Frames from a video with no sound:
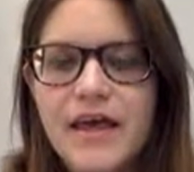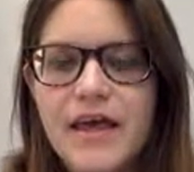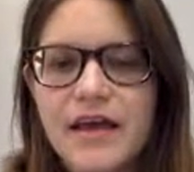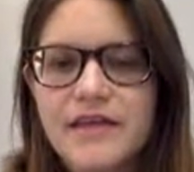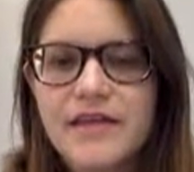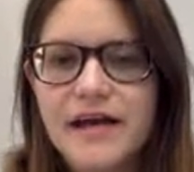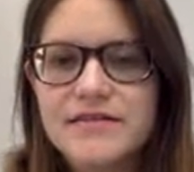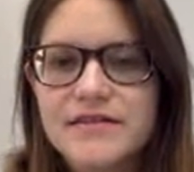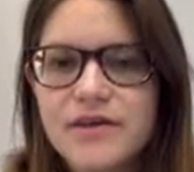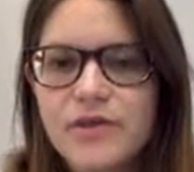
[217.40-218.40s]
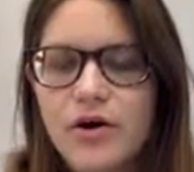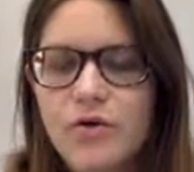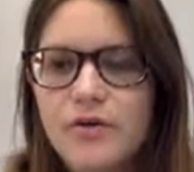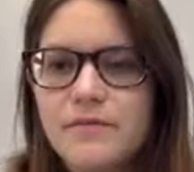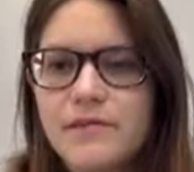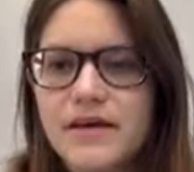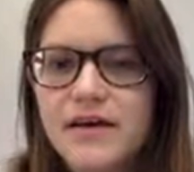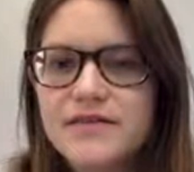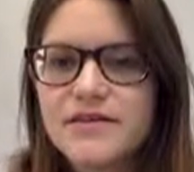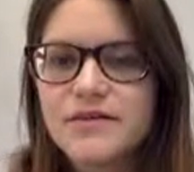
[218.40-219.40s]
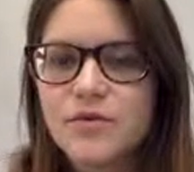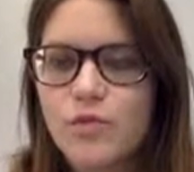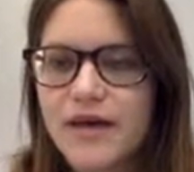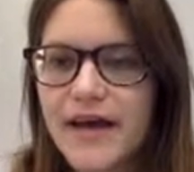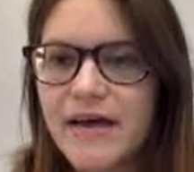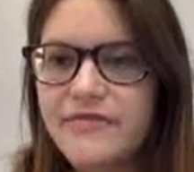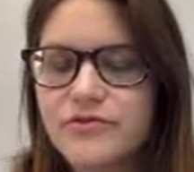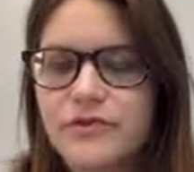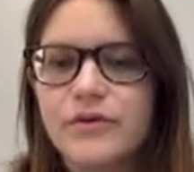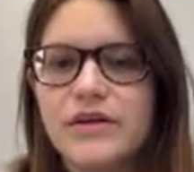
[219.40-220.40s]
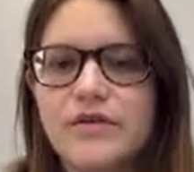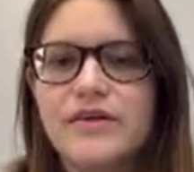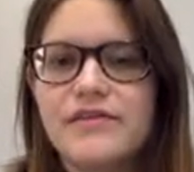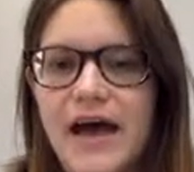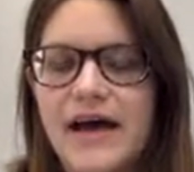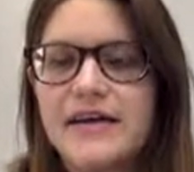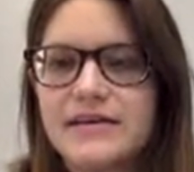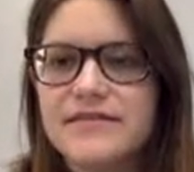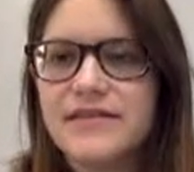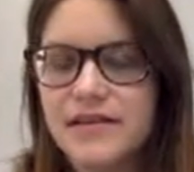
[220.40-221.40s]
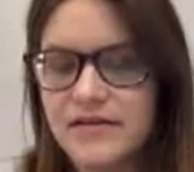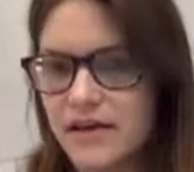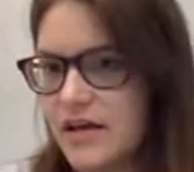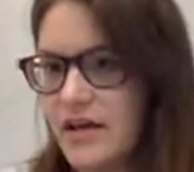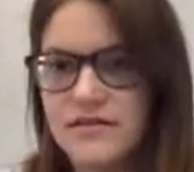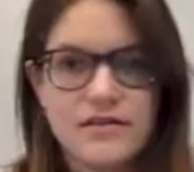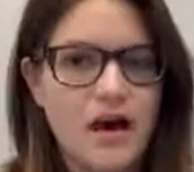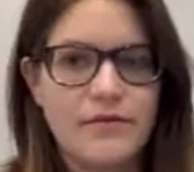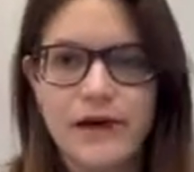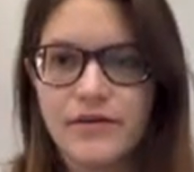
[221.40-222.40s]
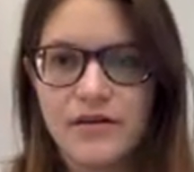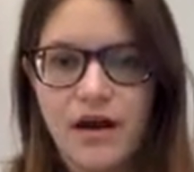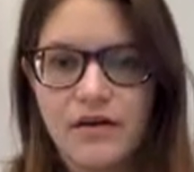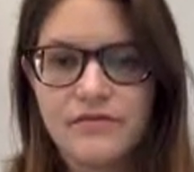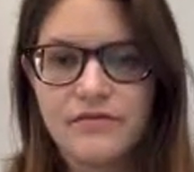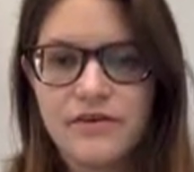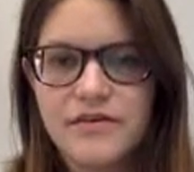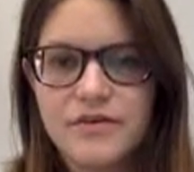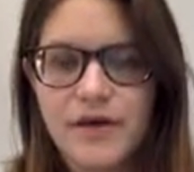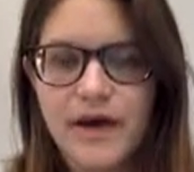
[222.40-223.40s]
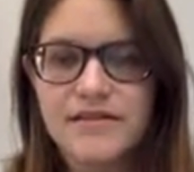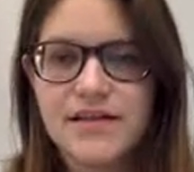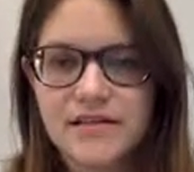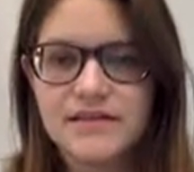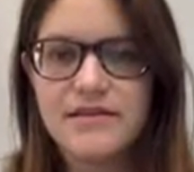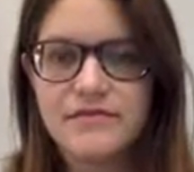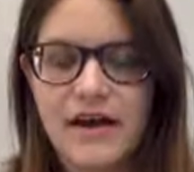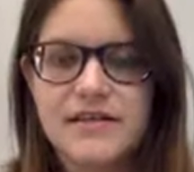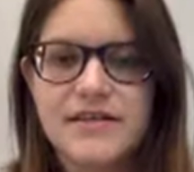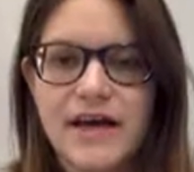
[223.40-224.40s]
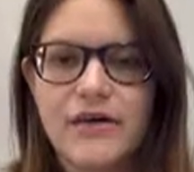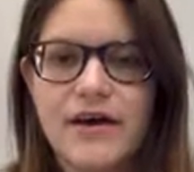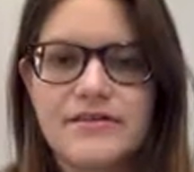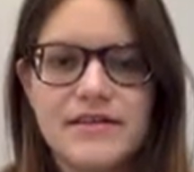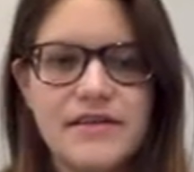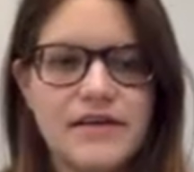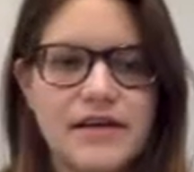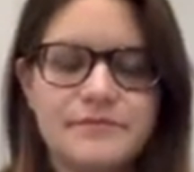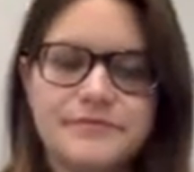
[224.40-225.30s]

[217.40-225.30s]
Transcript: And that 0, because there's a 1 after it, we know that that is significant. It's not rounded off. So it does, in fact, count as significant.